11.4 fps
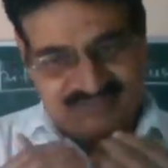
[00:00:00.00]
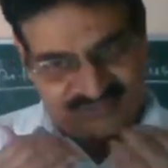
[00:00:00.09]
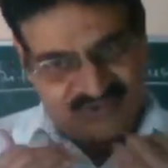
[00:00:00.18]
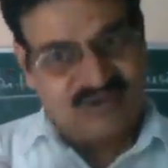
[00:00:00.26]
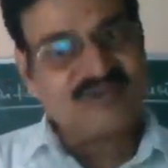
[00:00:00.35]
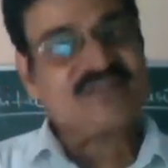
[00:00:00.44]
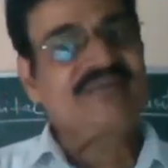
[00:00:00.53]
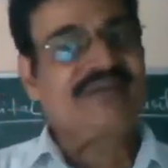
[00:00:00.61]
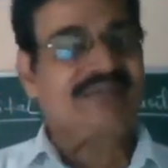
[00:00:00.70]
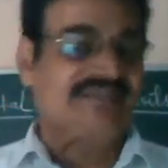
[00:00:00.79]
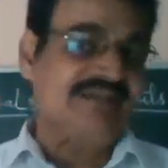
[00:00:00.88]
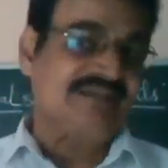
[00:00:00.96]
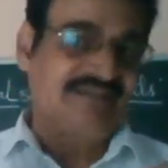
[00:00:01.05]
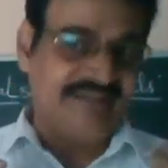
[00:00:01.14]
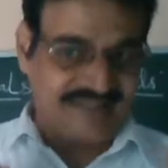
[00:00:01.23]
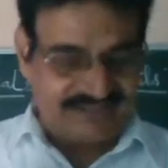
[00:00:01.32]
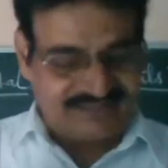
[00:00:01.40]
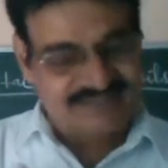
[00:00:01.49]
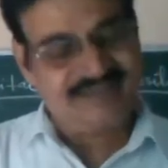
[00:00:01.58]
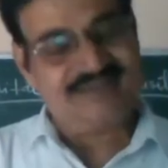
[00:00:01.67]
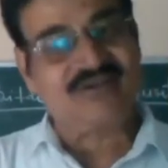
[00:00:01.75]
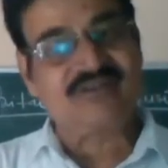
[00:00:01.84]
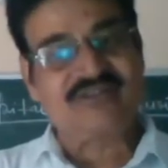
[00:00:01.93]
thoughts were there, religious
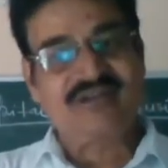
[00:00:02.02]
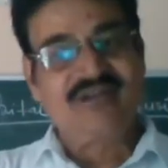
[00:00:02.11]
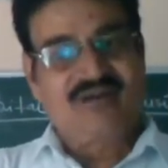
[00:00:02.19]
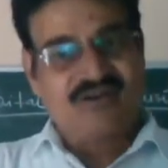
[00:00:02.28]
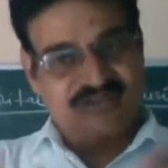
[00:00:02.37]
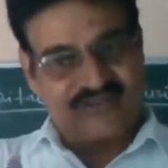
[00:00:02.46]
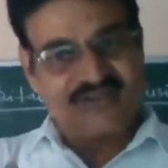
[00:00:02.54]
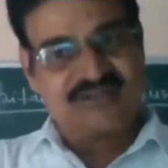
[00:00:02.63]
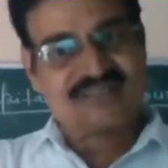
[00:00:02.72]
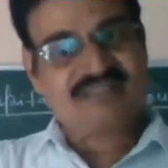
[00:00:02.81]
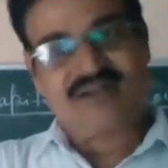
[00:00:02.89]
orthodox,